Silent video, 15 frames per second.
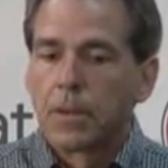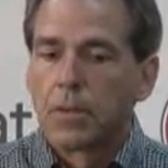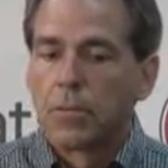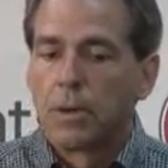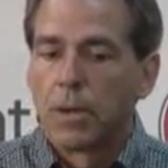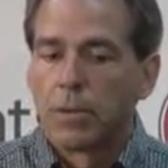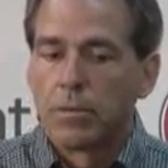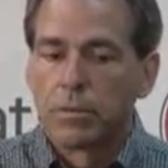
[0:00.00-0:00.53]

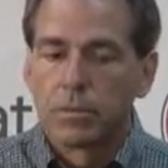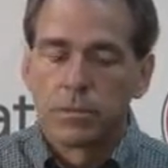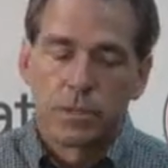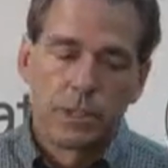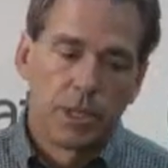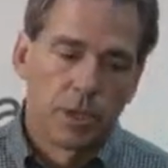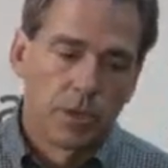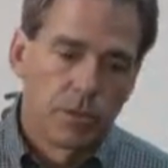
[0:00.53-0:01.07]
Well,
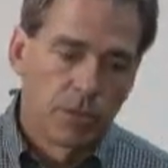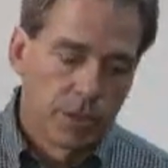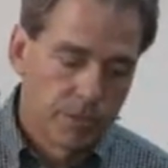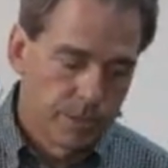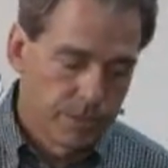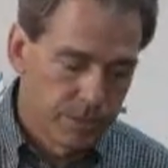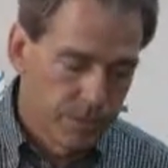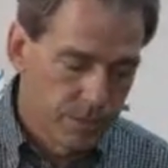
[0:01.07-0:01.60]
you know, we're
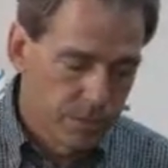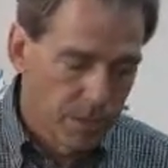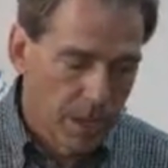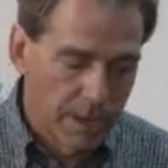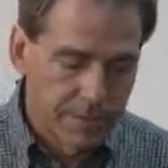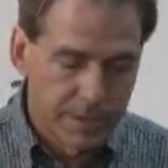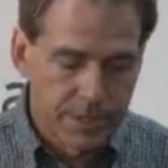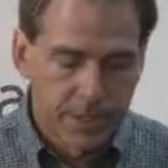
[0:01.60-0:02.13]

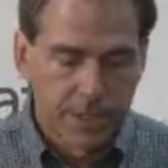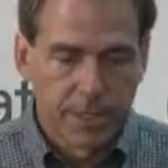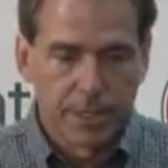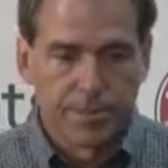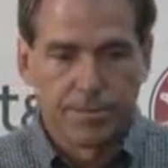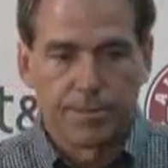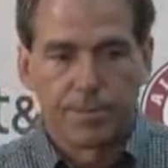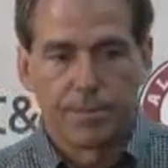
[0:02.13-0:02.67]

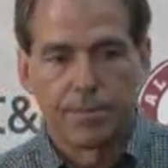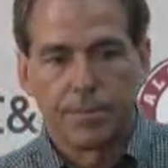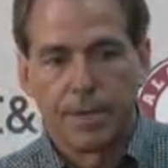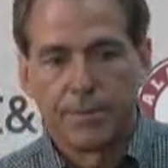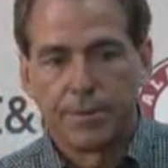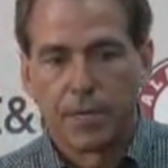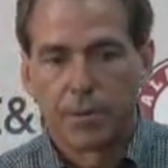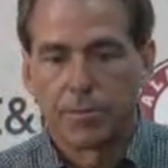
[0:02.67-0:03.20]
obviously
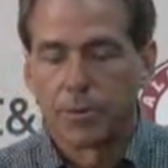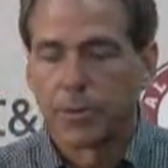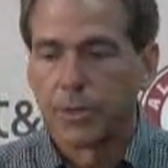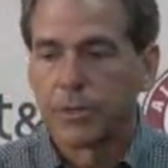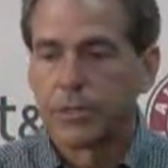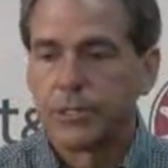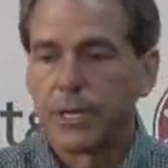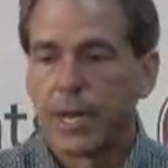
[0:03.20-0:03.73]
they've done a pretty
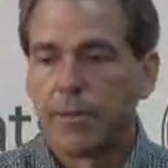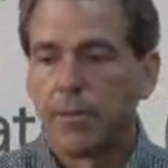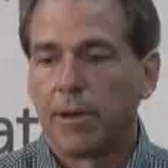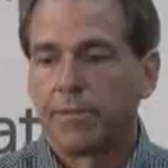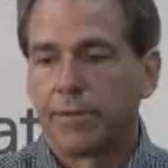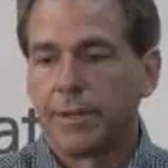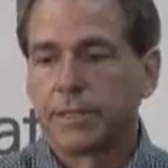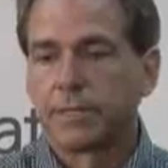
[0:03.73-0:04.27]
good job
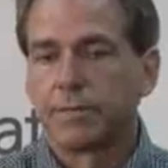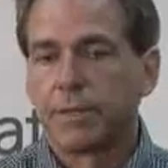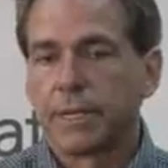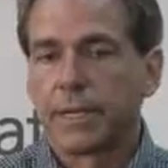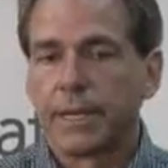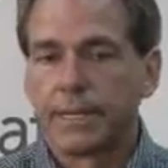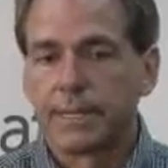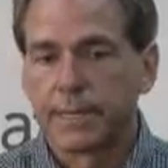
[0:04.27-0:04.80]

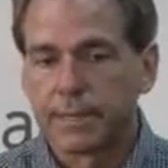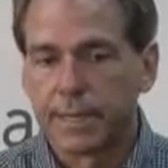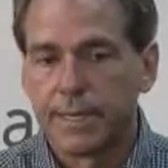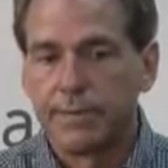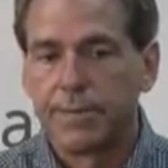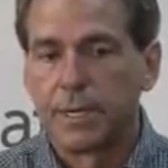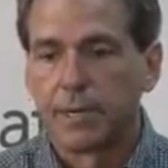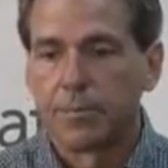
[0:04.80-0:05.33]
offensively. I think
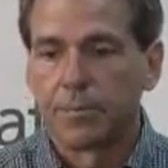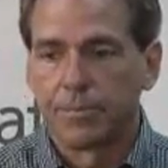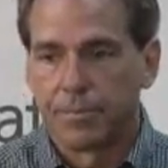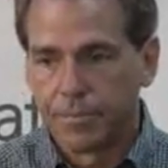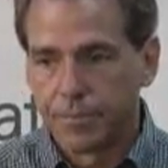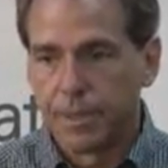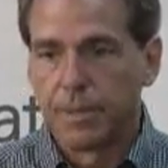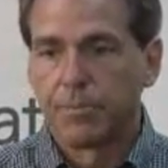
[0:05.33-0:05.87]
they've done
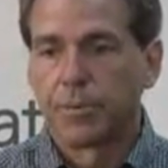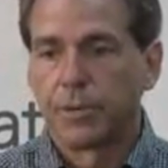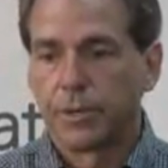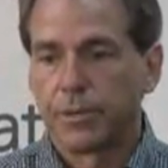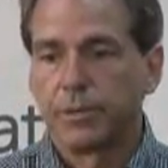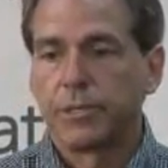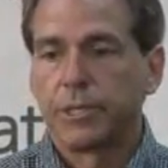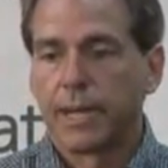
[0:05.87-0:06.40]
a pretty
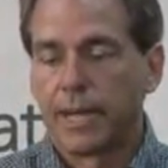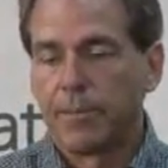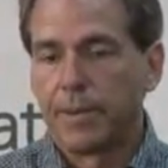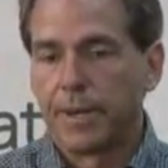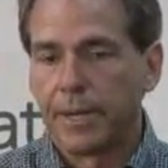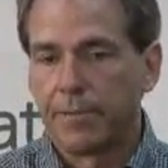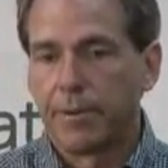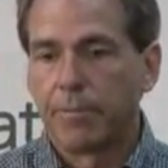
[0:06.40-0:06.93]
good job,
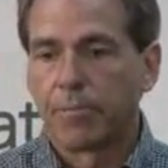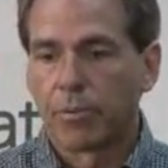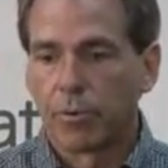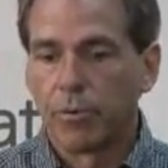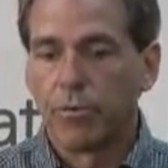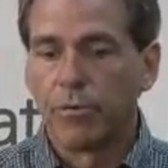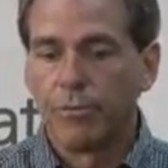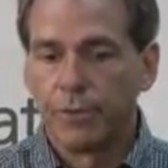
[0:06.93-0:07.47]
and they've
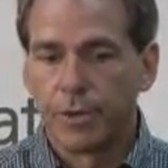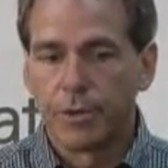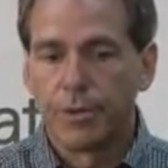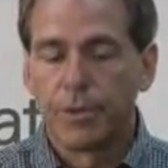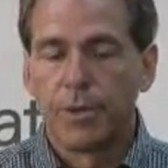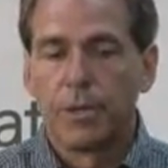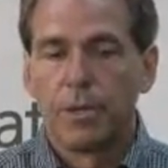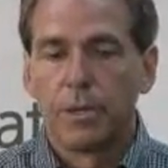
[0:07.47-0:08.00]
improved,
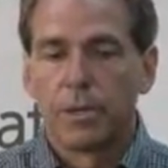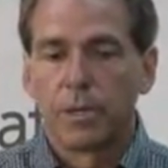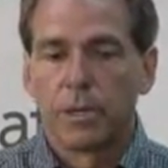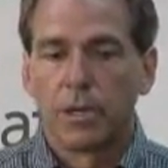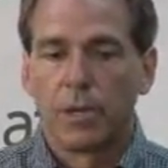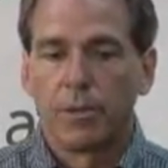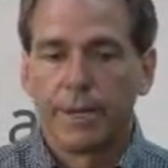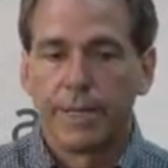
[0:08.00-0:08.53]
you
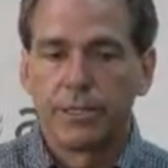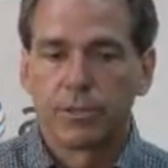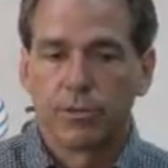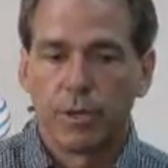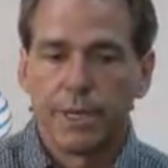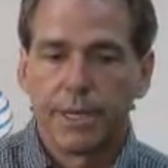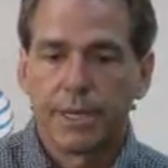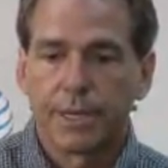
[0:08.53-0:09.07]
know, each
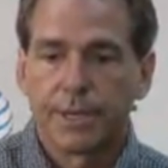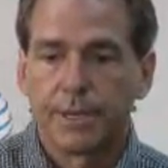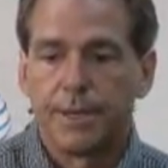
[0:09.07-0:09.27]
week.